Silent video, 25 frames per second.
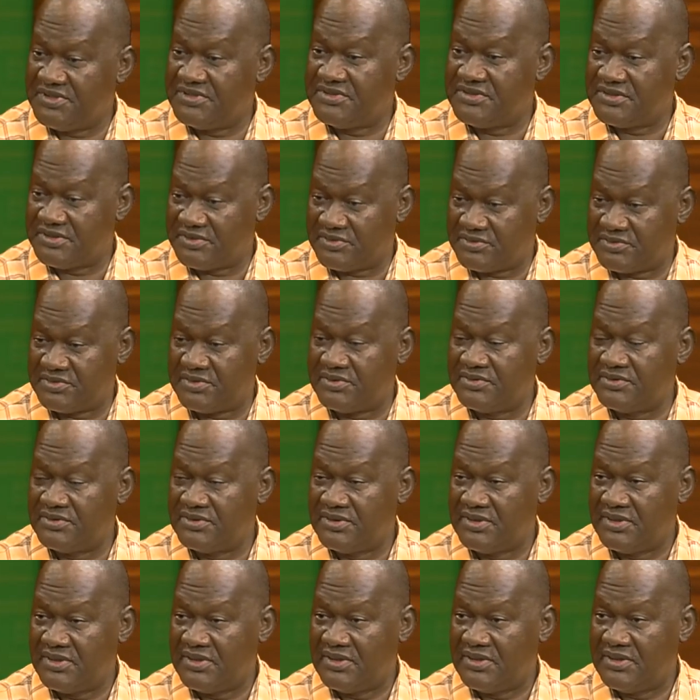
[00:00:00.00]
children,
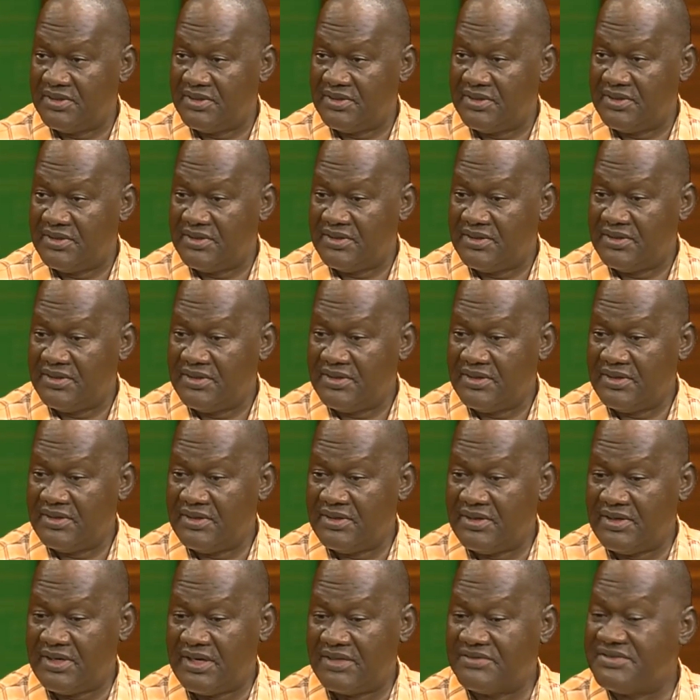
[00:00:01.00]

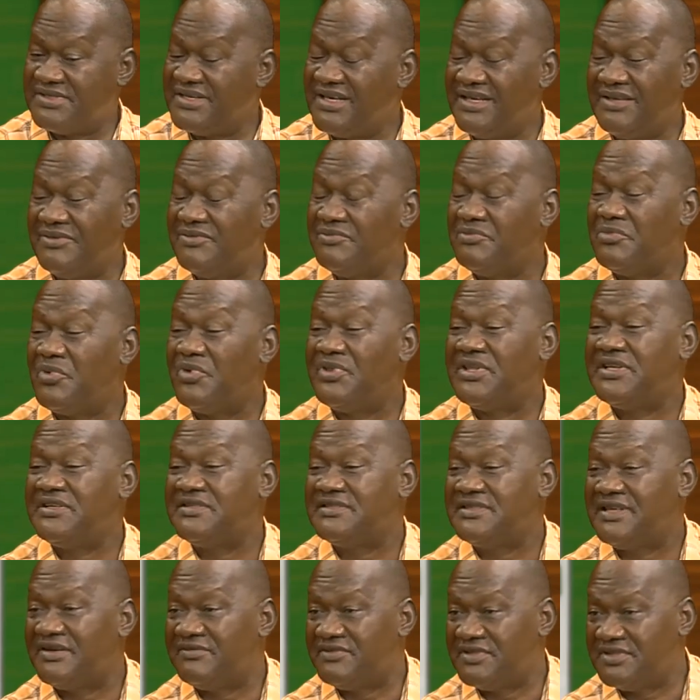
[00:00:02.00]
uh, I'd say more than
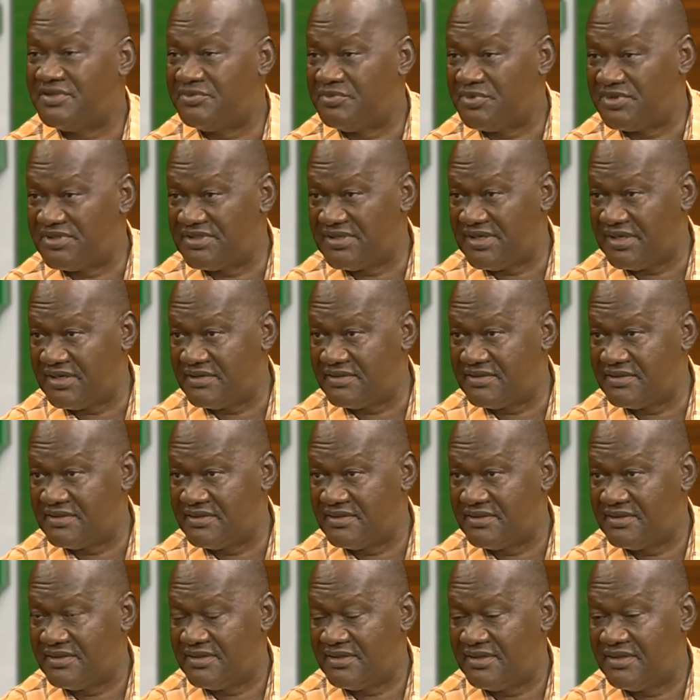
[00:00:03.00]
70%,
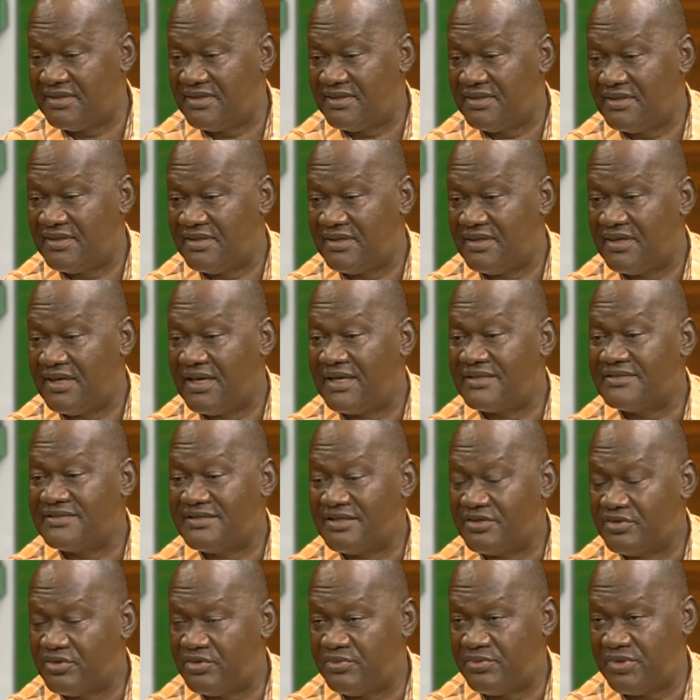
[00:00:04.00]
are
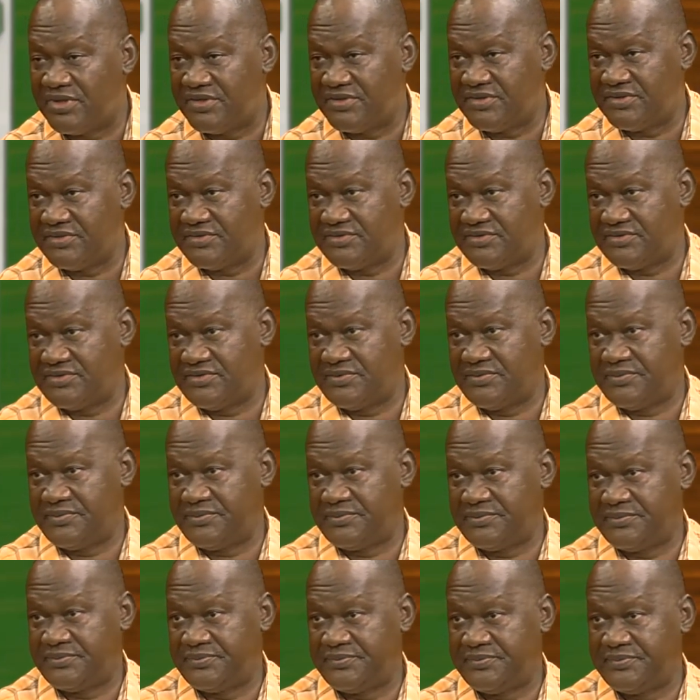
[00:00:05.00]
single mothers
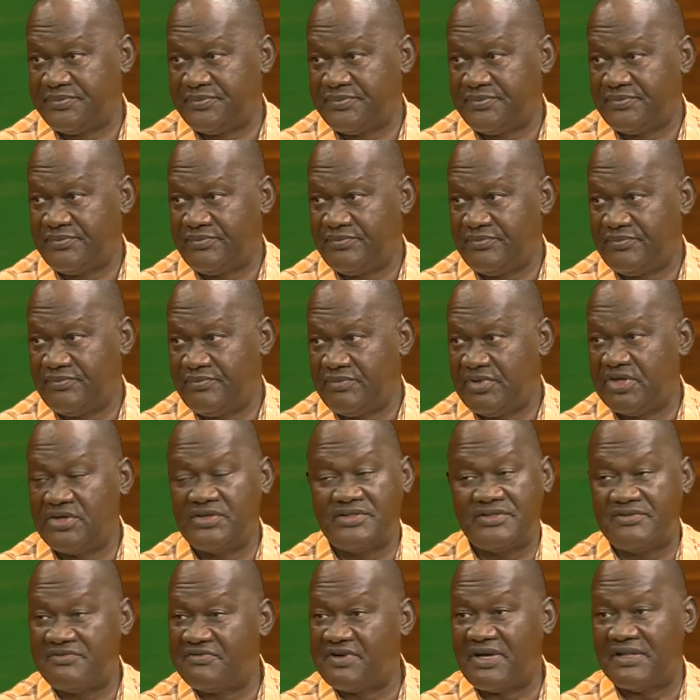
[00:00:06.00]
mm -hmm. because
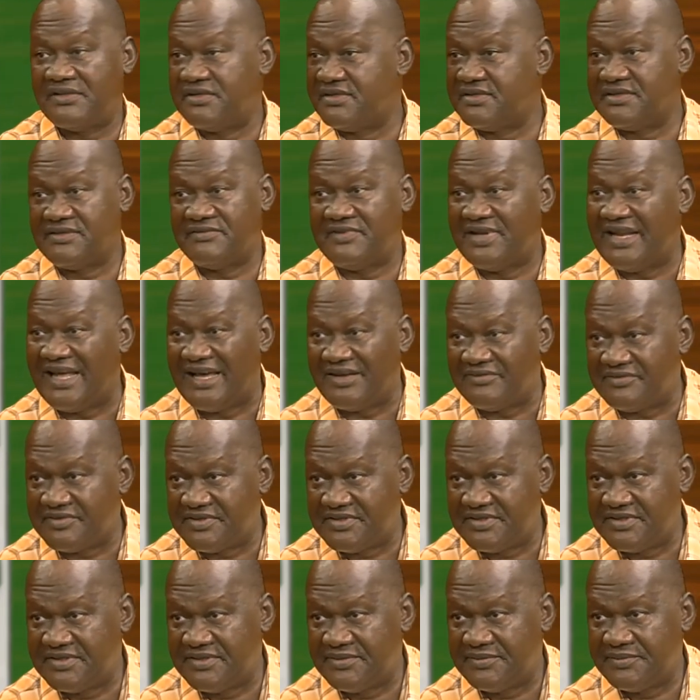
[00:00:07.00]
the fathers have
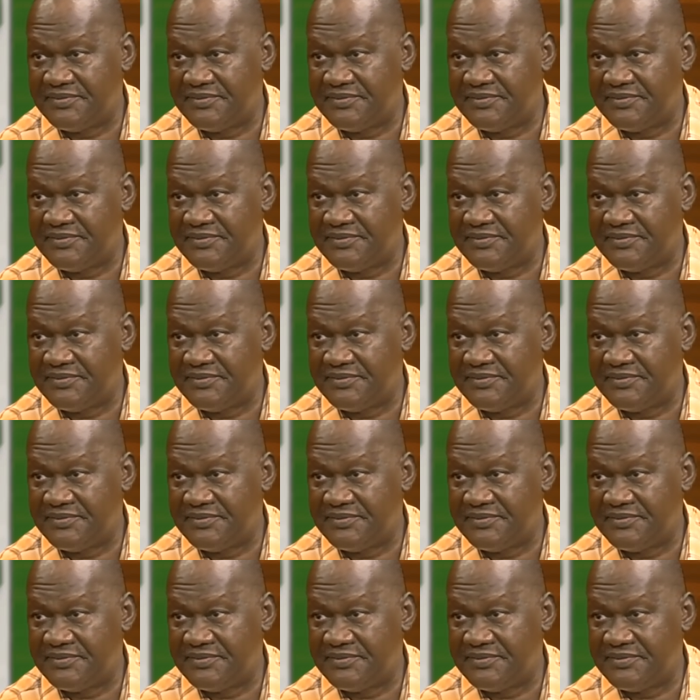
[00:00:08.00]
left.